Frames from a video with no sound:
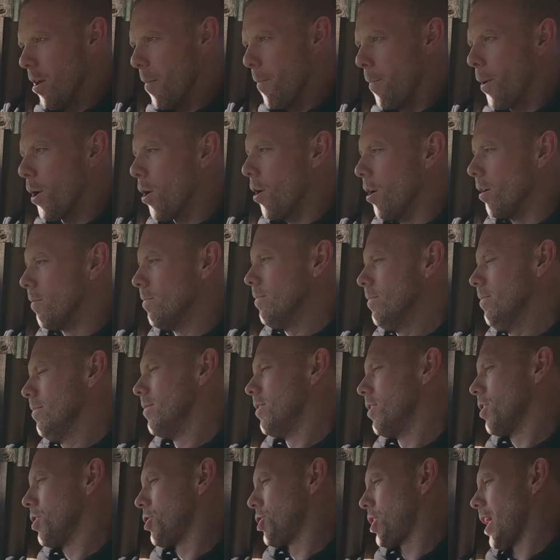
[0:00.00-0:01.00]
but
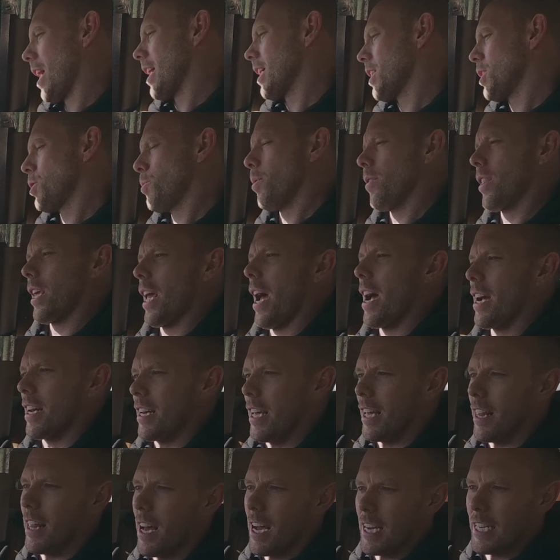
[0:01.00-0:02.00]
the challenge with
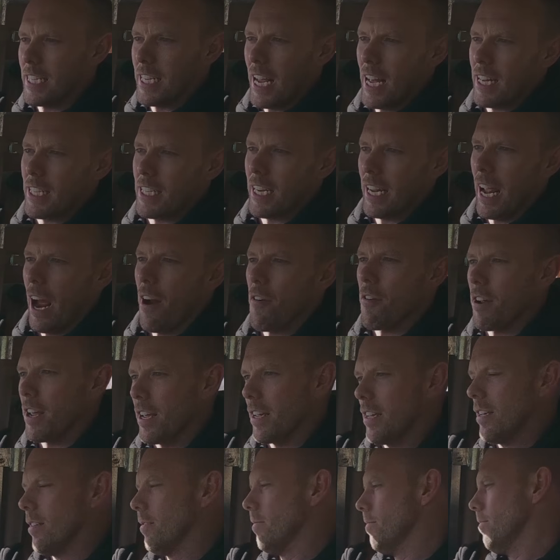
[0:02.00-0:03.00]
Cagney that I set to
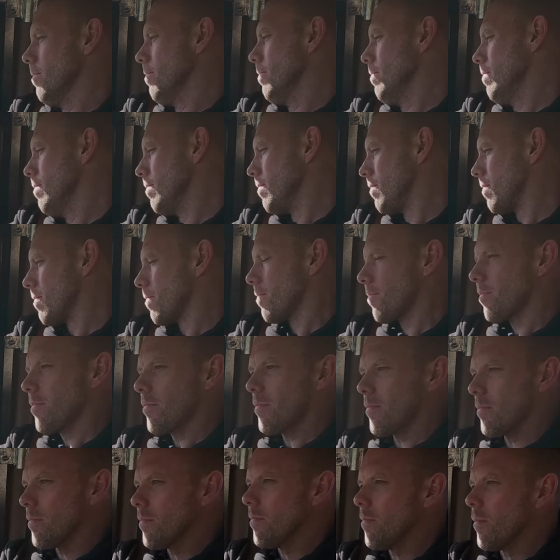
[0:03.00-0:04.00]
Gary
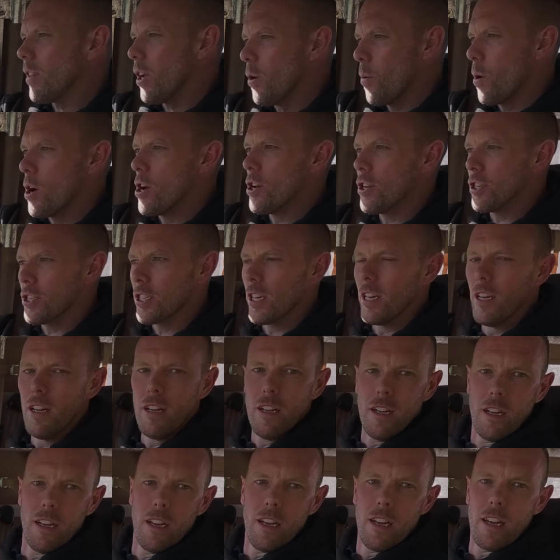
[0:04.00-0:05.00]
was,
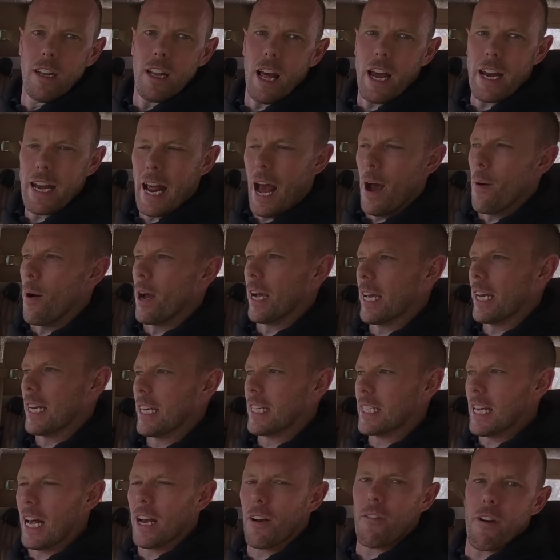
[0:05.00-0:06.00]
right now I can
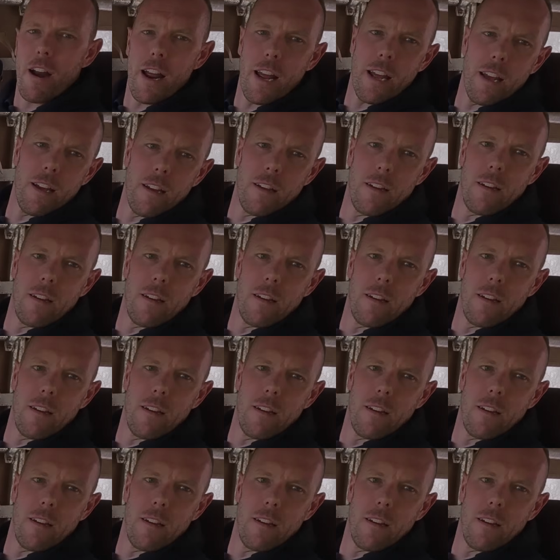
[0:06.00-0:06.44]
accelerate.